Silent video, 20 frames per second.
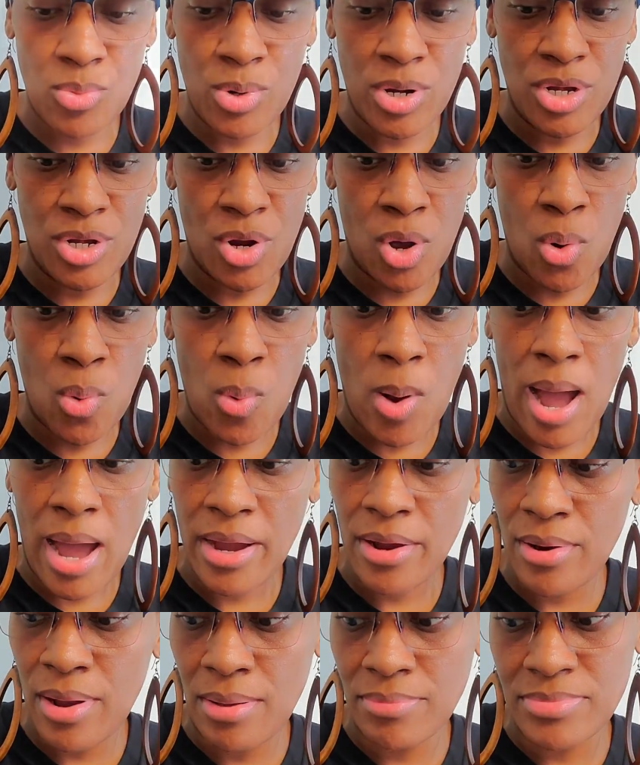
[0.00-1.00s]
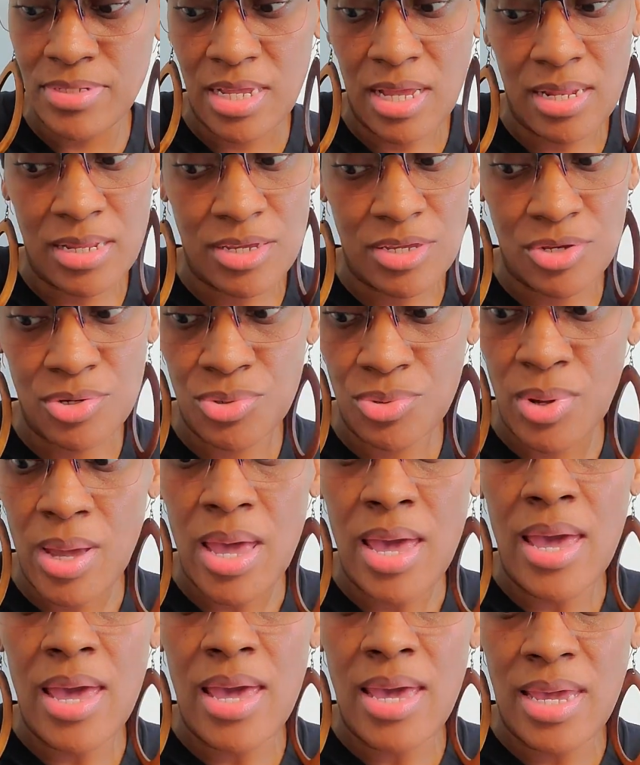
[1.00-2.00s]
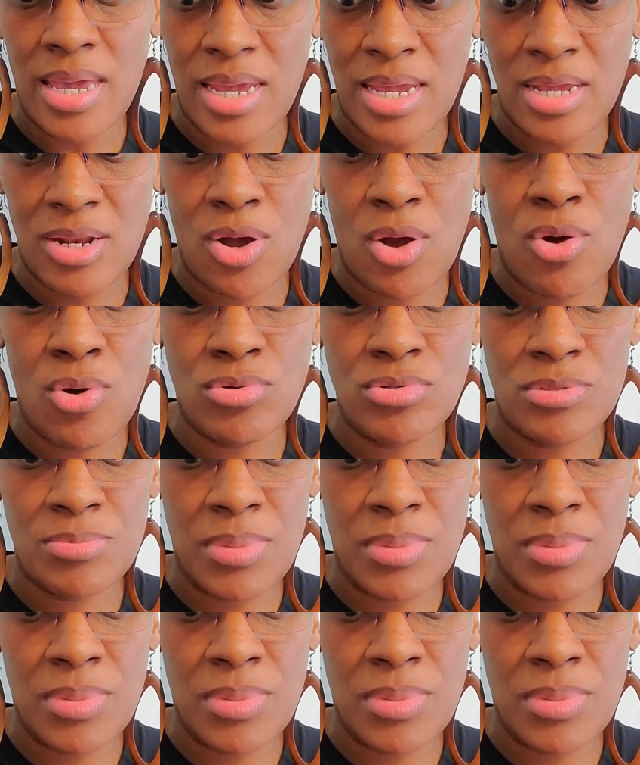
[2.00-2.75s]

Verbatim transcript: with no wire i'm telling you it holds